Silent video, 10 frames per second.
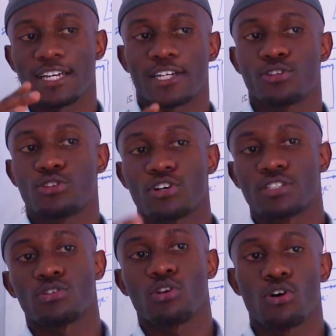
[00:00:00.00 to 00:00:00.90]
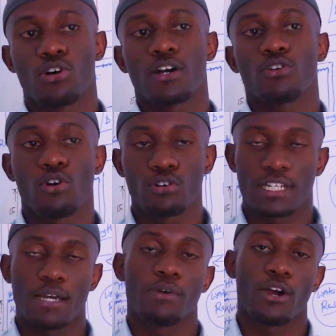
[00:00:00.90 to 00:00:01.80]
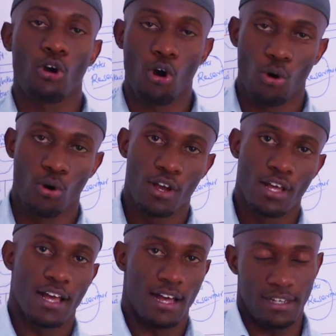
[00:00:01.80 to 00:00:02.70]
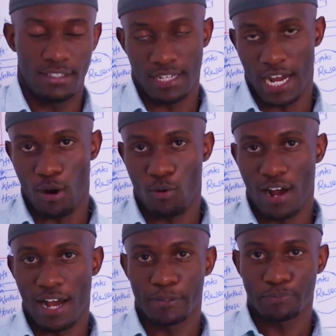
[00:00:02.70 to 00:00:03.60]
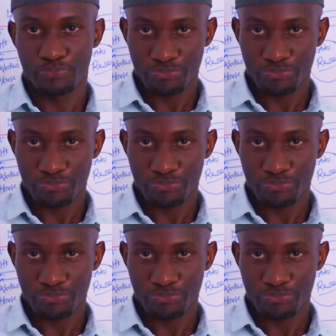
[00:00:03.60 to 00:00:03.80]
like those long time ago our